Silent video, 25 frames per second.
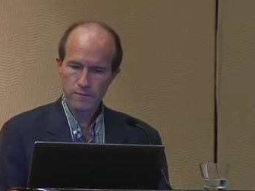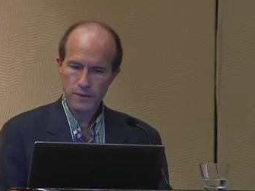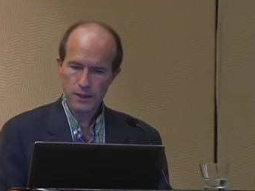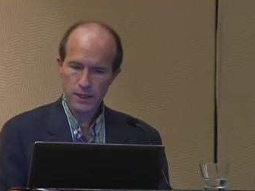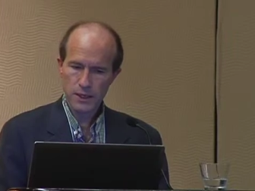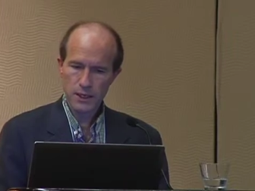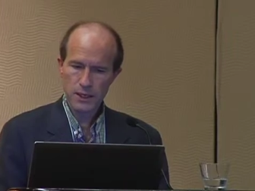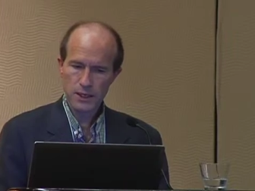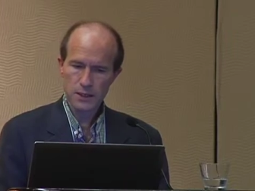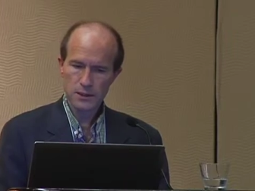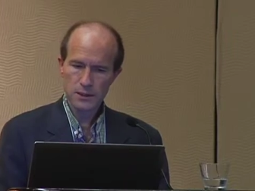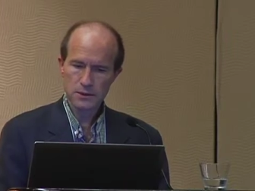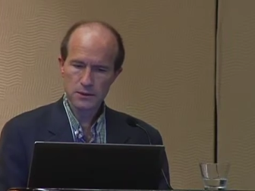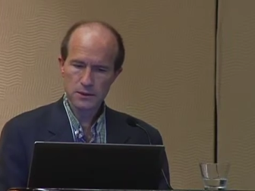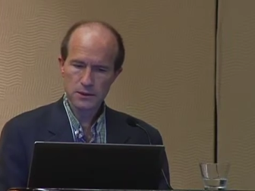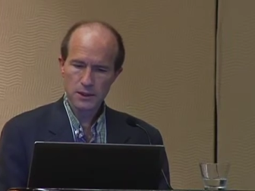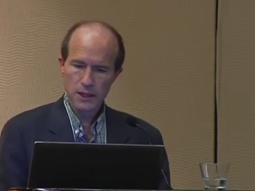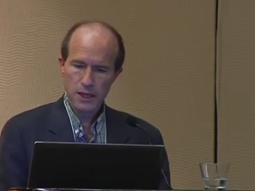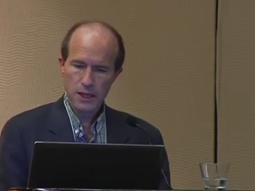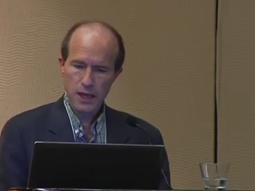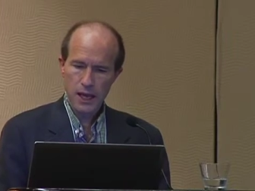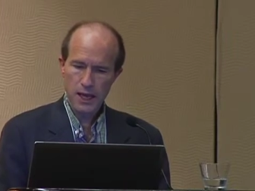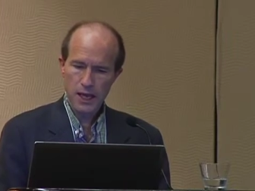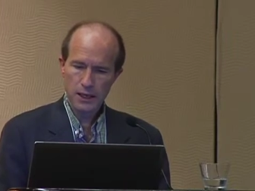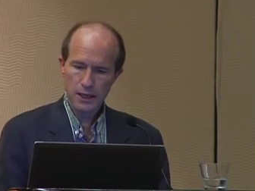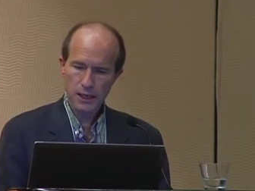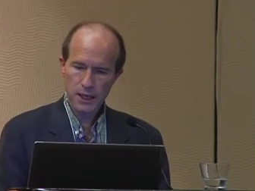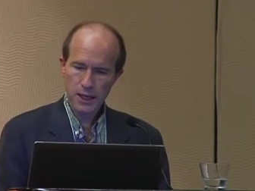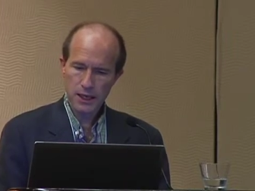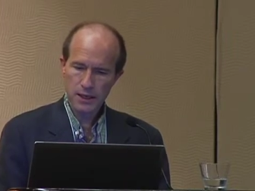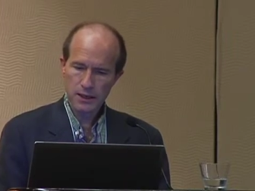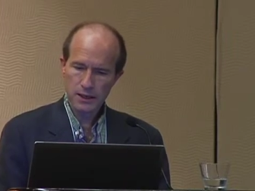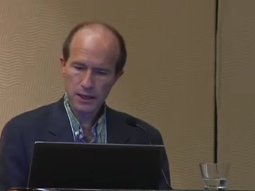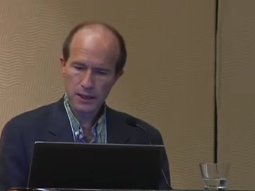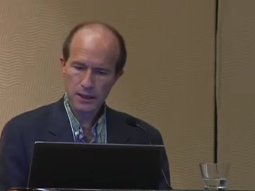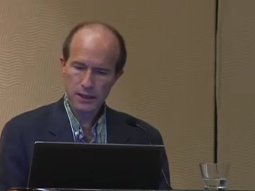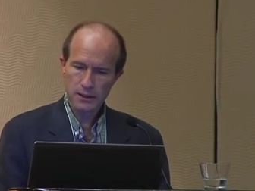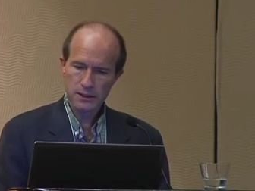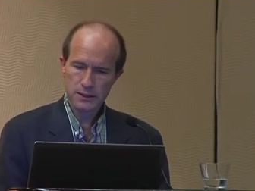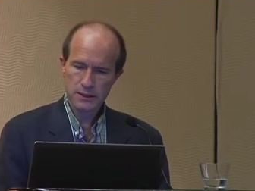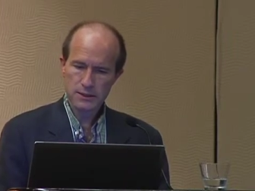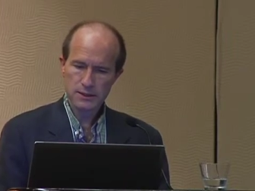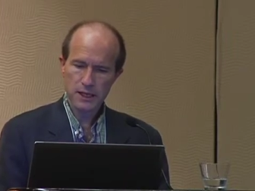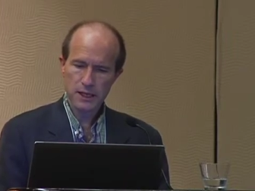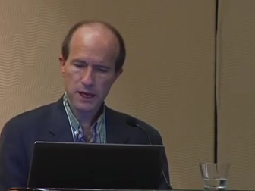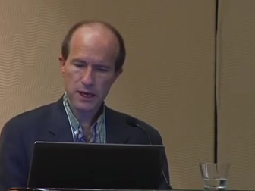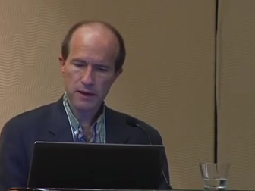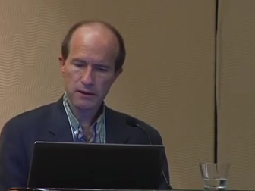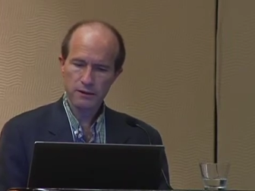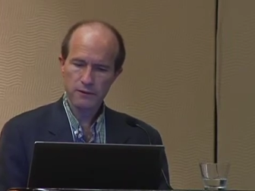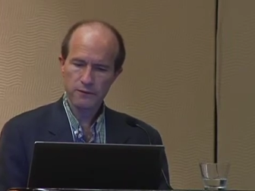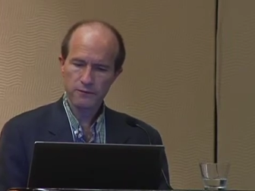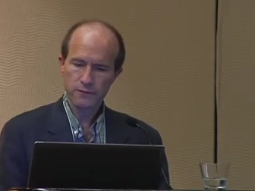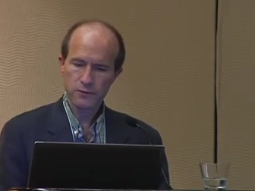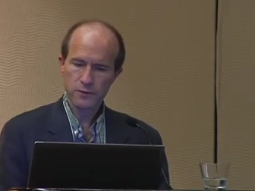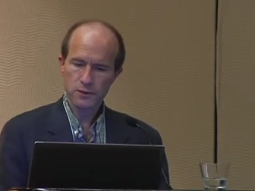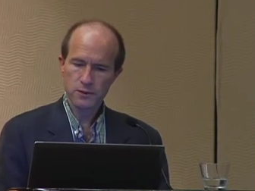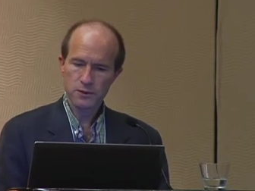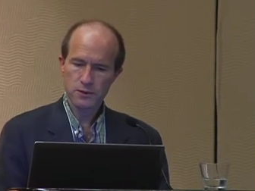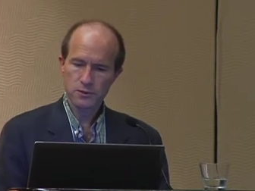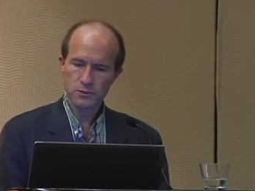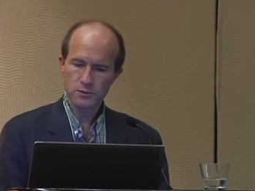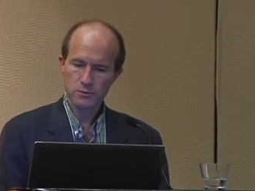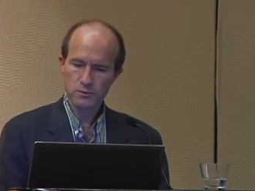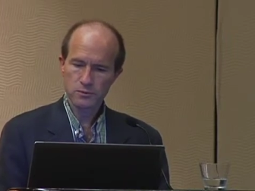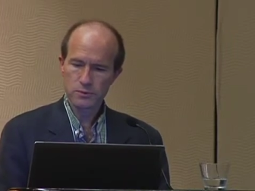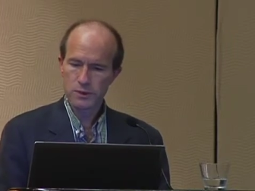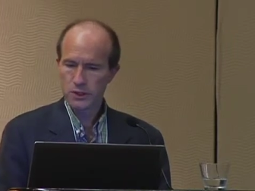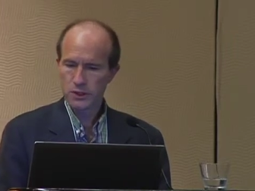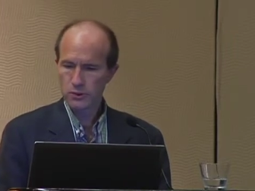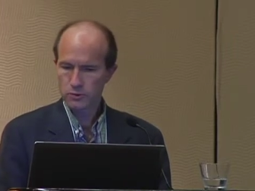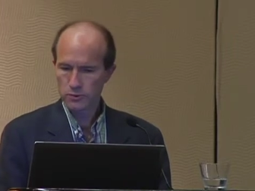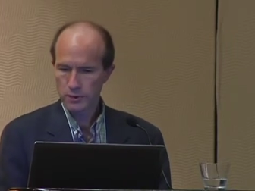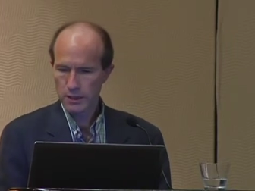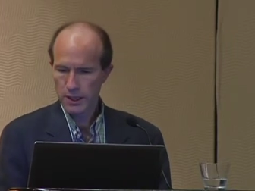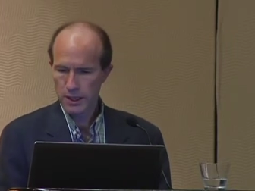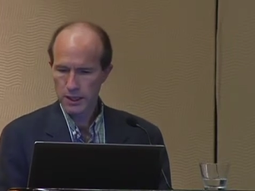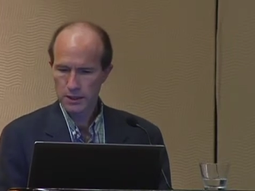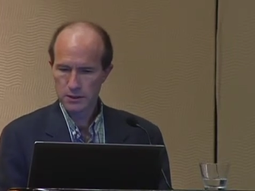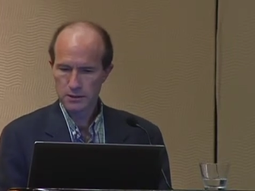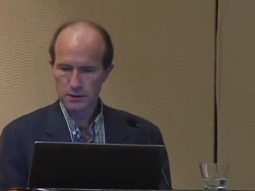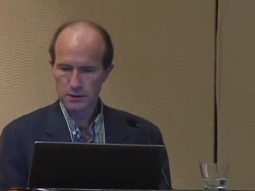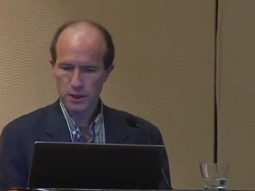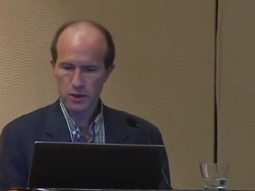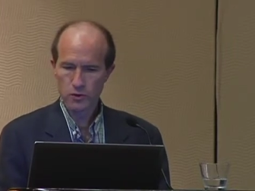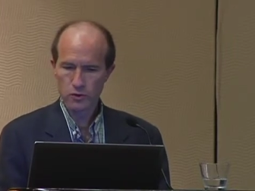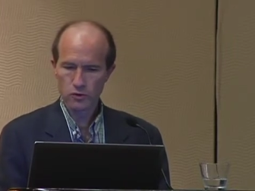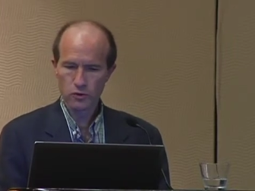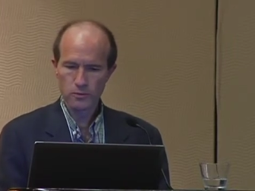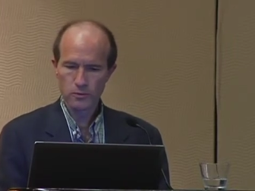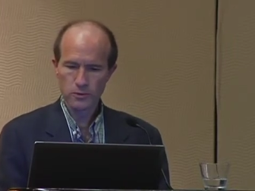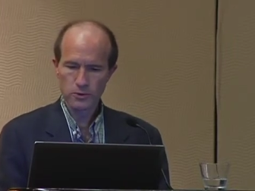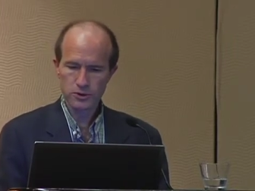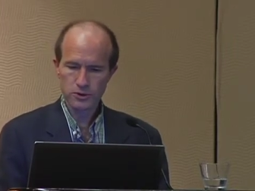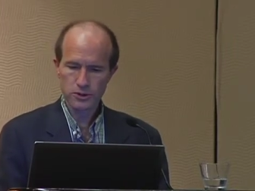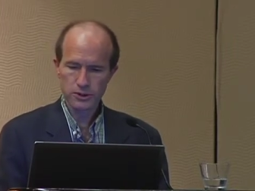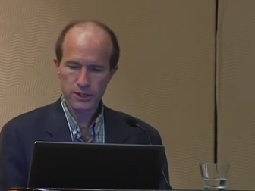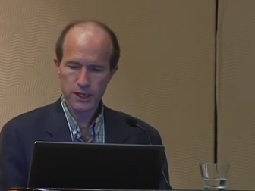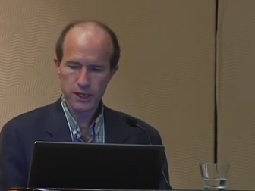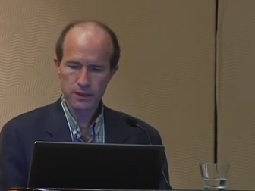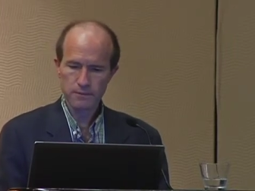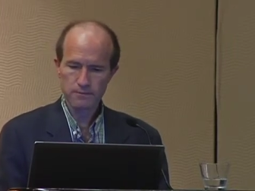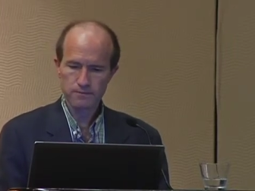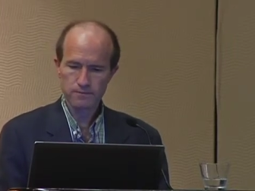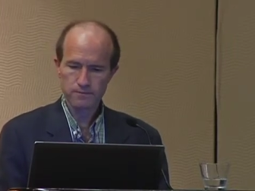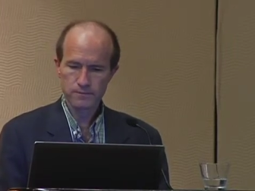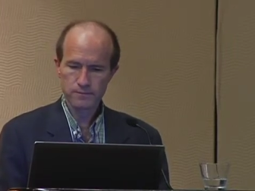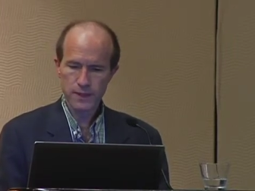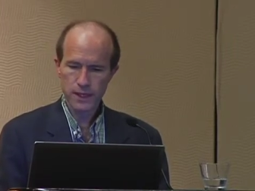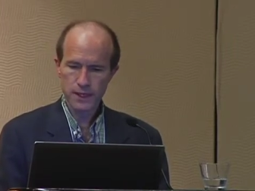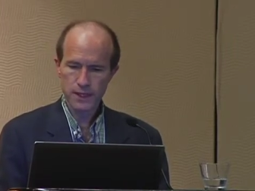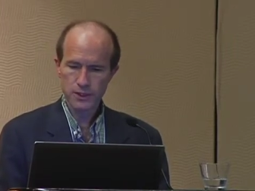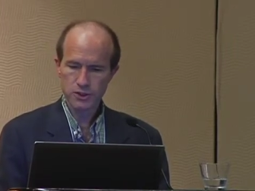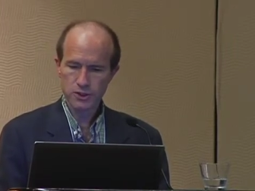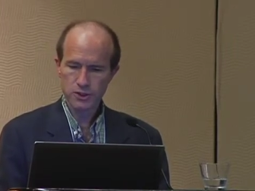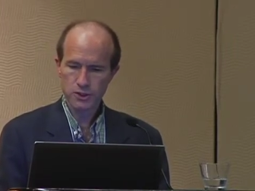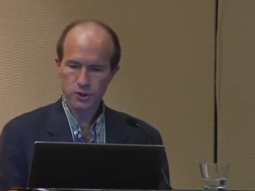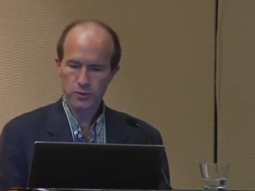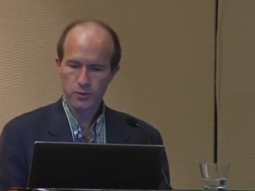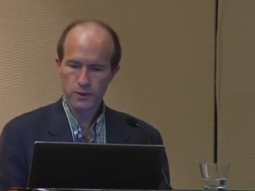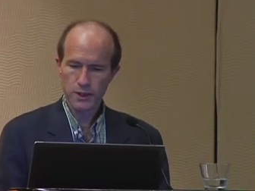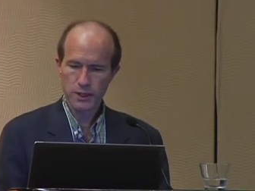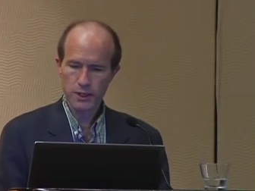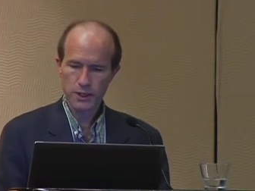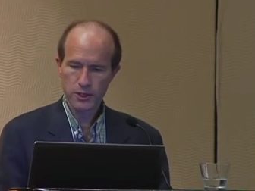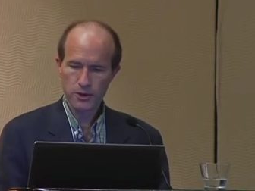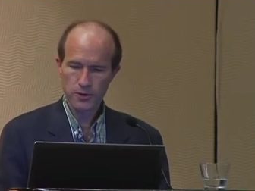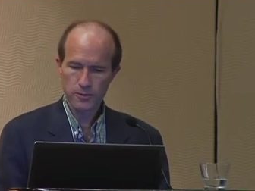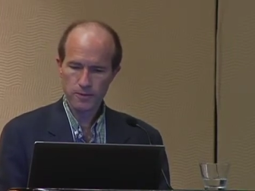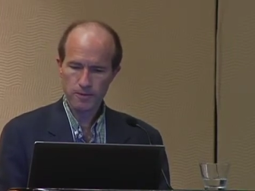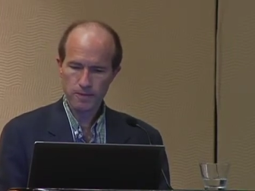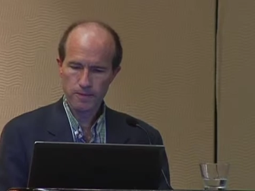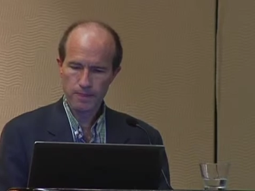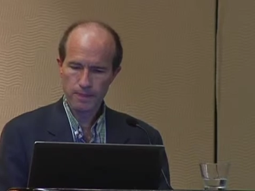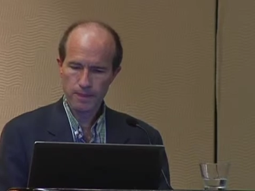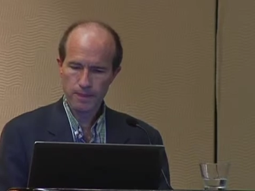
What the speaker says: heel and lengthening of the side of the foot to recreate a normal shape, as shown here.